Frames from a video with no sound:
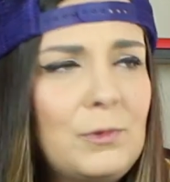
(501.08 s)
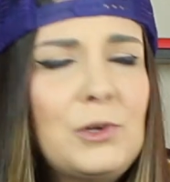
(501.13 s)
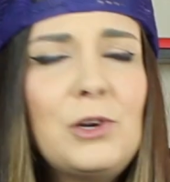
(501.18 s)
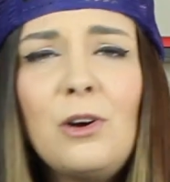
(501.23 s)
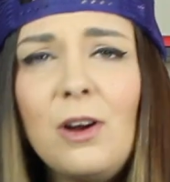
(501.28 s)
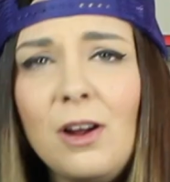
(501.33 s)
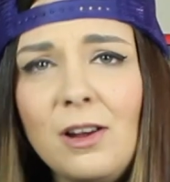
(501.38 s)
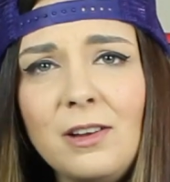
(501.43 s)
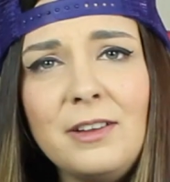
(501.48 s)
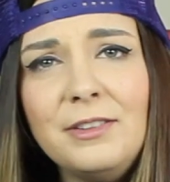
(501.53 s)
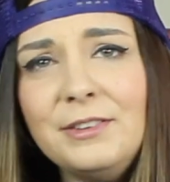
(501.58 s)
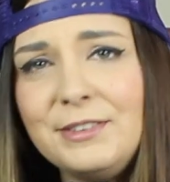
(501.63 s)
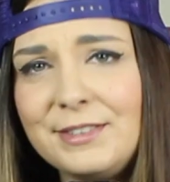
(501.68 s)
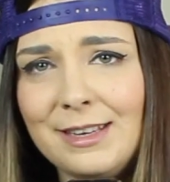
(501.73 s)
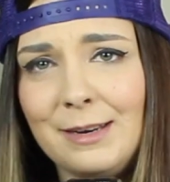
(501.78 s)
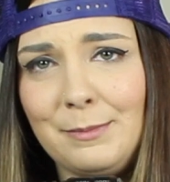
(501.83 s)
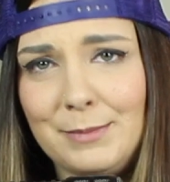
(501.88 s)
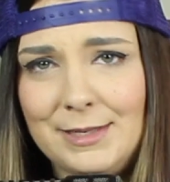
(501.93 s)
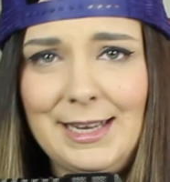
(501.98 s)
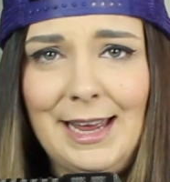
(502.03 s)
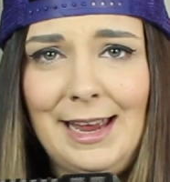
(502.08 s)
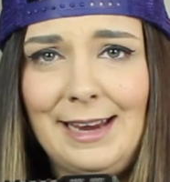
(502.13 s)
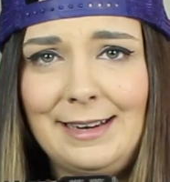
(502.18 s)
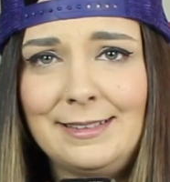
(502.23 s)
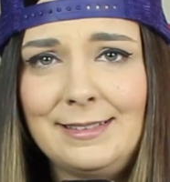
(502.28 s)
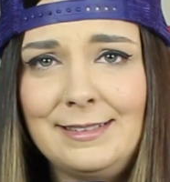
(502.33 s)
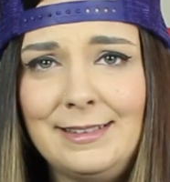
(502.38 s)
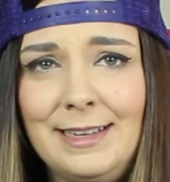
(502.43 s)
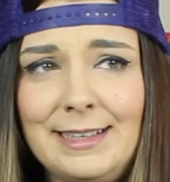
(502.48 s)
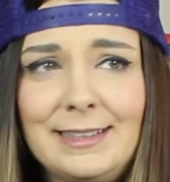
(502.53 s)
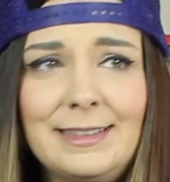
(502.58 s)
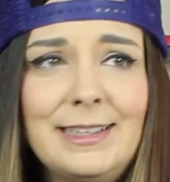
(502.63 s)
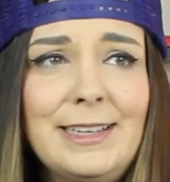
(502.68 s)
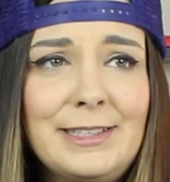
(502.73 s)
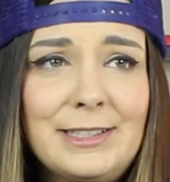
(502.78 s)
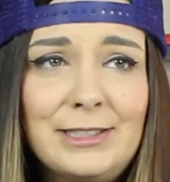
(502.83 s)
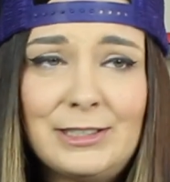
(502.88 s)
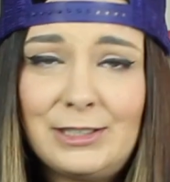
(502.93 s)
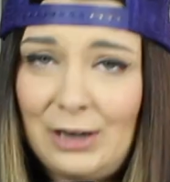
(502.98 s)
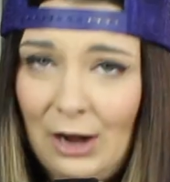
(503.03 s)
you're all on the same side. Like,
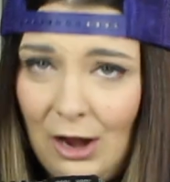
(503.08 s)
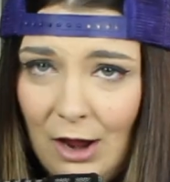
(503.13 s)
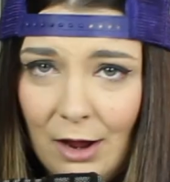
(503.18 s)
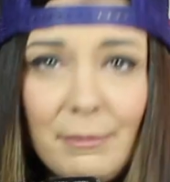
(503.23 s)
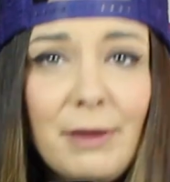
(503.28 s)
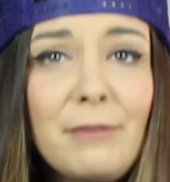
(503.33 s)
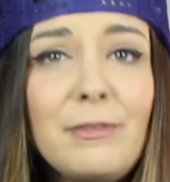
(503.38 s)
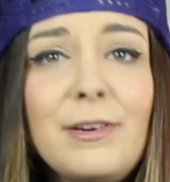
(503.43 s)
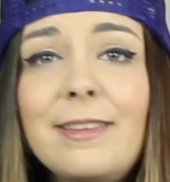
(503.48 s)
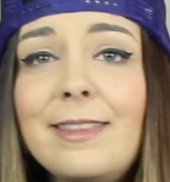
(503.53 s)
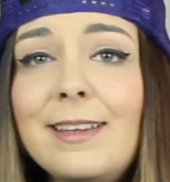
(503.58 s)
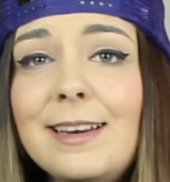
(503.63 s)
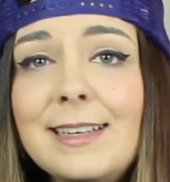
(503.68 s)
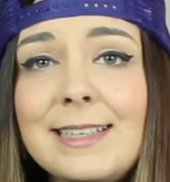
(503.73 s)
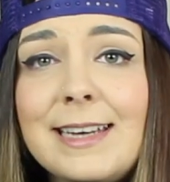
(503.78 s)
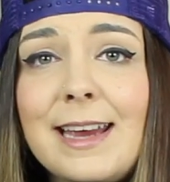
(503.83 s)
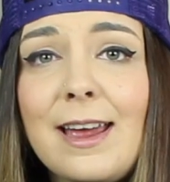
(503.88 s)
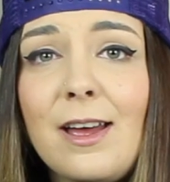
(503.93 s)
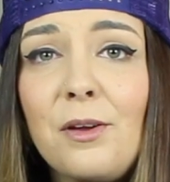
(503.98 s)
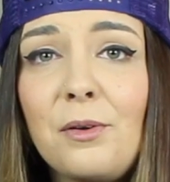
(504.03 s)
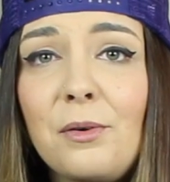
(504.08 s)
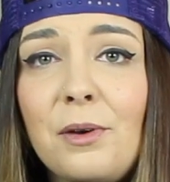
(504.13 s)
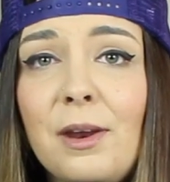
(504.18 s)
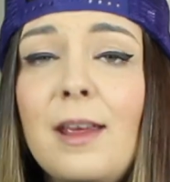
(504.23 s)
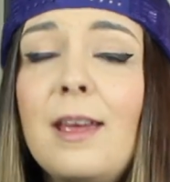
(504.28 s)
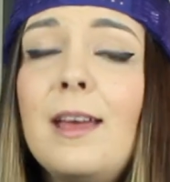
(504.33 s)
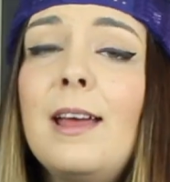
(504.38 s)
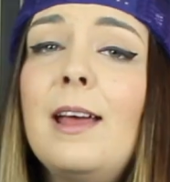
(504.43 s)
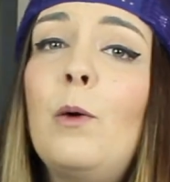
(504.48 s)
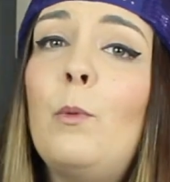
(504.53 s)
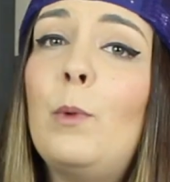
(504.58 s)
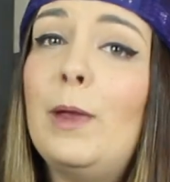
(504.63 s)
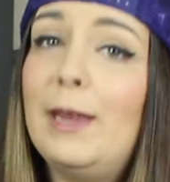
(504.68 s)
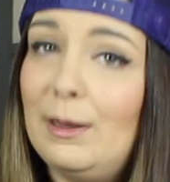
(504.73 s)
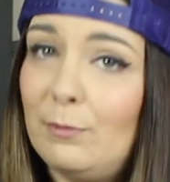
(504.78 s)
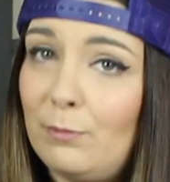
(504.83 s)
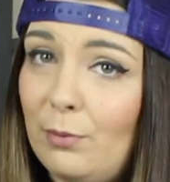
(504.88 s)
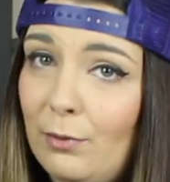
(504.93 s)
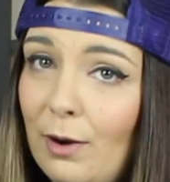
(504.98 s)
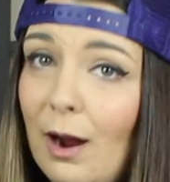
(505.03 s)
let's calm everything down. We
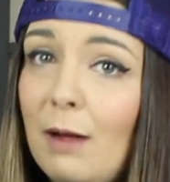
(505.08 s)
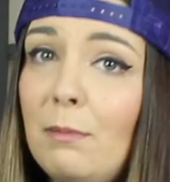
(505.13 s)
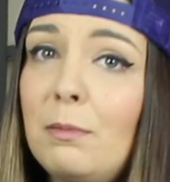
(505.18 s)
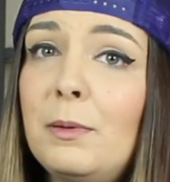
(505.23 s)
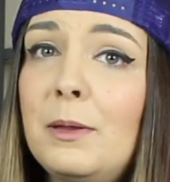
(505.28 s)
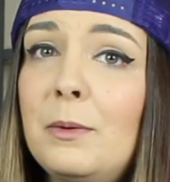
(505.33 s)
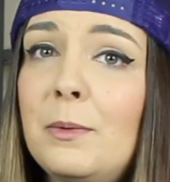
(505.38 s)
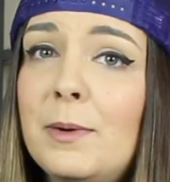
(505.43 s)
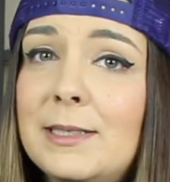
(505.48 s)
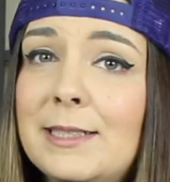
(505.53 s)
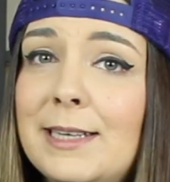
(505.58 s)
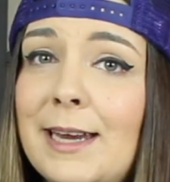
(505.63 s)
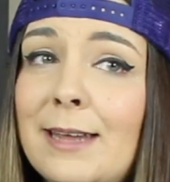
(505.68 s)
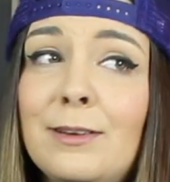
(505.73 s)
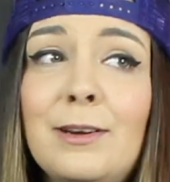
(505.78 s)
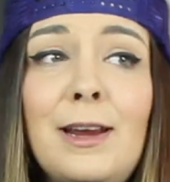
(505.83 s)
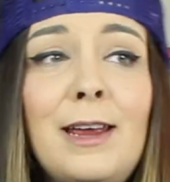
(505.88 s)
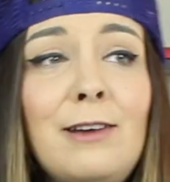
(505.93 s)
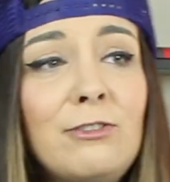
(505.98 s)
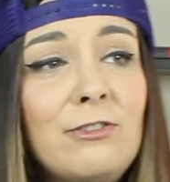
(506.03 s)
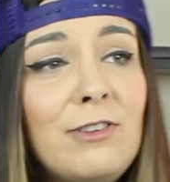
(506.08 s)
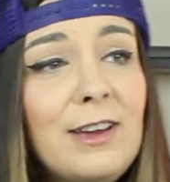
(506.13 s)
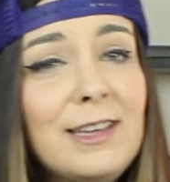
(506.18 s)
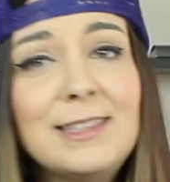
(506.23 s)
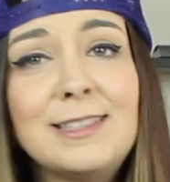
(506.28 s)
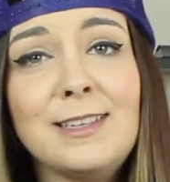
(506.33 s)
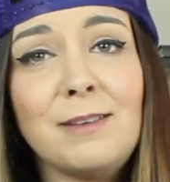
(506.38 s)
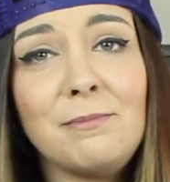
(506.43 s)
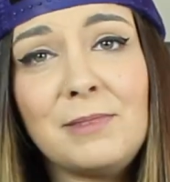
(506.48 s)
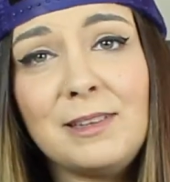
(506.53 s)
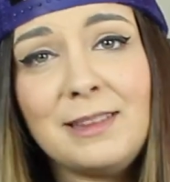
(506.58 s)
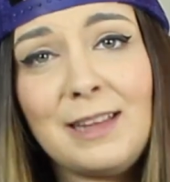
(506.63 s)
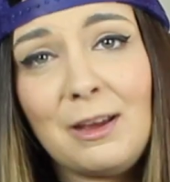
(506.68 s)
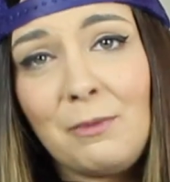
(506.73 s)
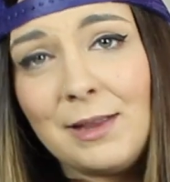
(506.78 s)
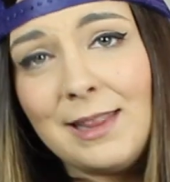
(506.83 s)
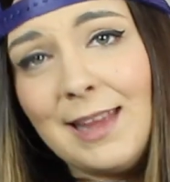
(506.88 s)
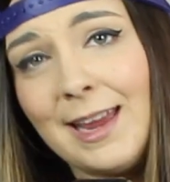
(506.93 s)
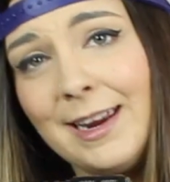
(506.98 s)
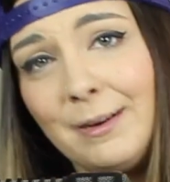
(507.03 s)
can probably work together and find something
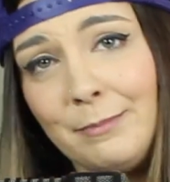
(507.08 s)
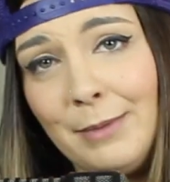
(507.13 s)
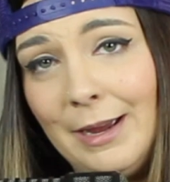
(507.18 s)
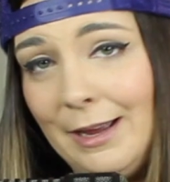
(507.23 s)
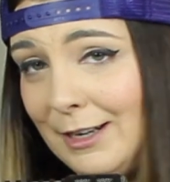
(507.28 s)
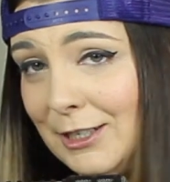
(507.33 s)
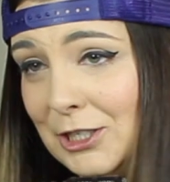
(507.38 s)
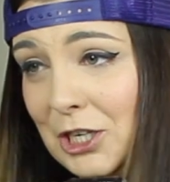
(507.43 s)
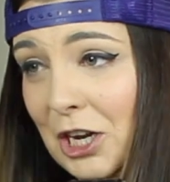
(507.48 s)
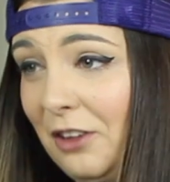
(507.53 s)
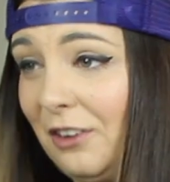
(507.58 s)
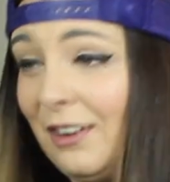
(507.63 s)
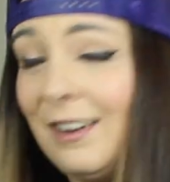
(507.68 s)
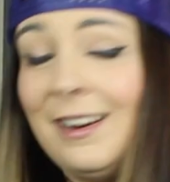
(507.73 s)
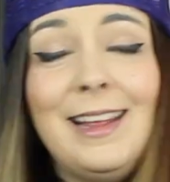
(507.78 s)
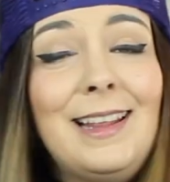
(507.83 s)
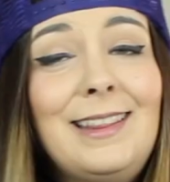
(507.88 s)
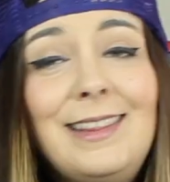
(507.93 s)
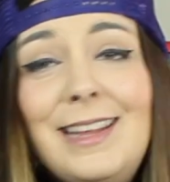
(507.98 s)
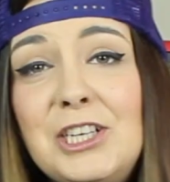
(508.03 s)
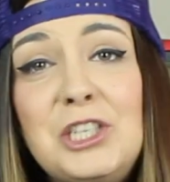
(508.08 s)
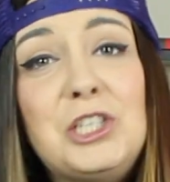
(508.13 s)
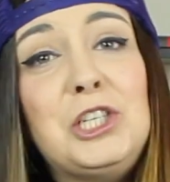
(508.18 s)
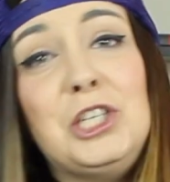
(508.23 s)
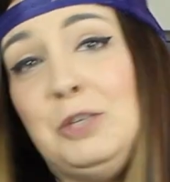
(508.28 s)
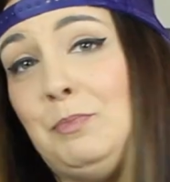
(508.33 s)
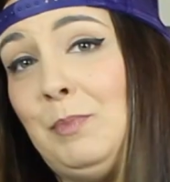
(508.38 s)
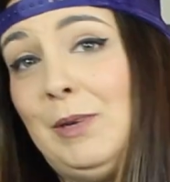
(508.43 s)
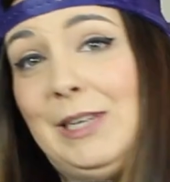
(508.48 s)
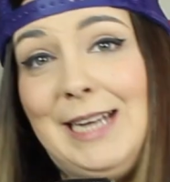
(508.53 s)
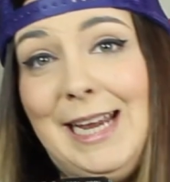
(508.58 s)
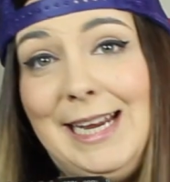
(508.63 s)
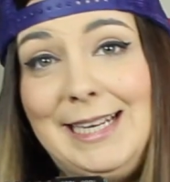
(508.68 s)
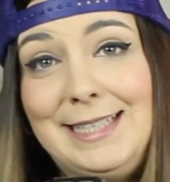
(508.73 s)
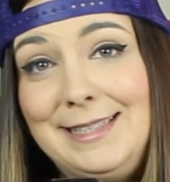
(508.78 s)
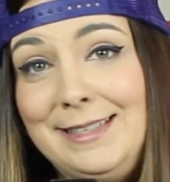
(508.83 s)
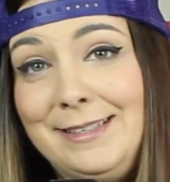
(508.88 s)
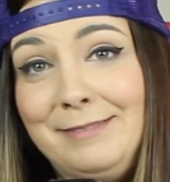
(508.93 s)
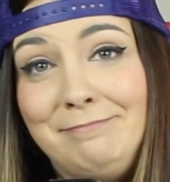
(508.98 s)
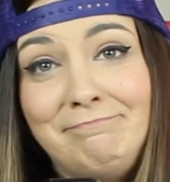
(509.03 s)
that we like about each other. Let's just be
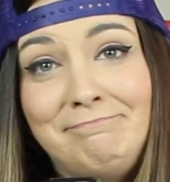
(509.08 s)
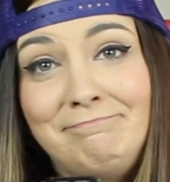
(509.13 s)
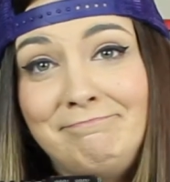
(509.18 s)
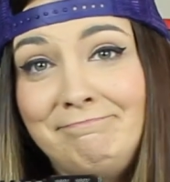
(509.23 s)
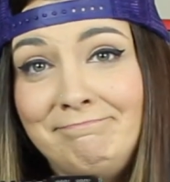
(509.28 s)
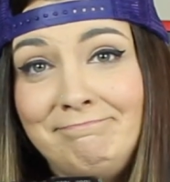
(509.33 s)
nice.